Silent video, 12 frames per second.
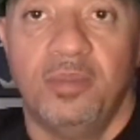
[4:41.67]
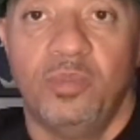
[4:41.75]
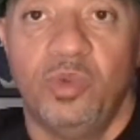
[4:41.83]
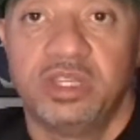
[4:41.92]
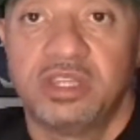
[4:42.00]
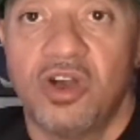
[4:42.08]

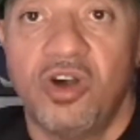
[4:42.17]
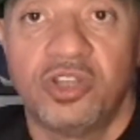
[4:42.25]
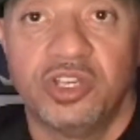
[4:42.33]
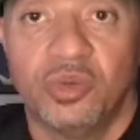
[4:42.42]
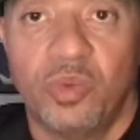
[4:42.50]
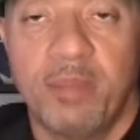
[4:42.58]
with all
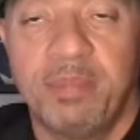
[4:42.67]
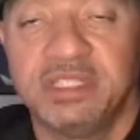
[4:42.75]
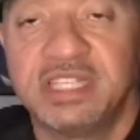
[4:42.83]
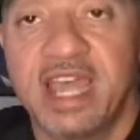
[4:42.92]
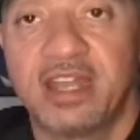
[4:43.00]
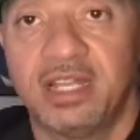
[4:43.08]
your
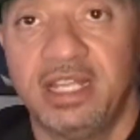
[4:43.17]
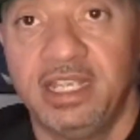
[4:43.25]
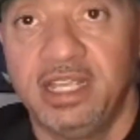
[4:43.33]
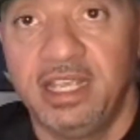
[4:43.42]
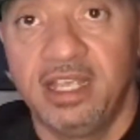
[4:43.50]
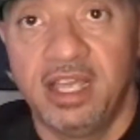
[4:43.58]
weapons
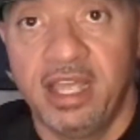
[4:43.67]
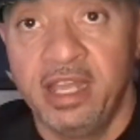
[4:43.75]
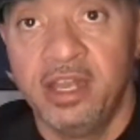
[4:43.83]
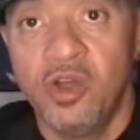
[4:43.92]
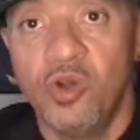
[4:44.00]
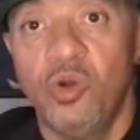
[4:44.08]
handling
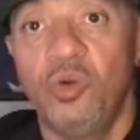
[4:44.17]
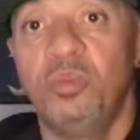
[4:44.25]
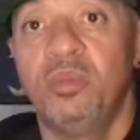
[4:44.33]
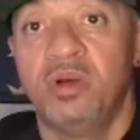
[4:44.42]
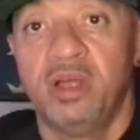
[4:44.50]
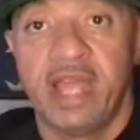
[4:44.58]
in
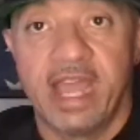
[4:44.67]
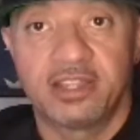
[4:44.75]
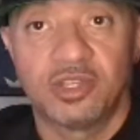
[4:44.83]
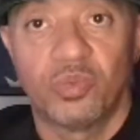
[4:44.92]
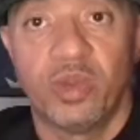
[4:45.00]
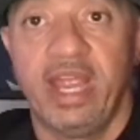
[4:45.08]
home,
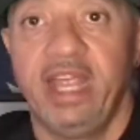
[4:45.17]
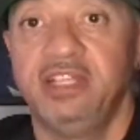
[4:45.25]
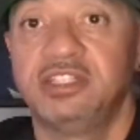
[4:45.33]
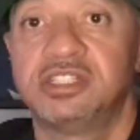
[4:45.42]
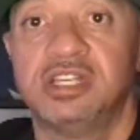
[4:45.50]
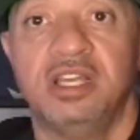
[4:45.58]
at the
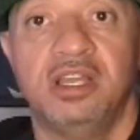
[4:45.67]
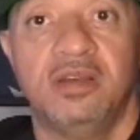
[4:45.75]
range,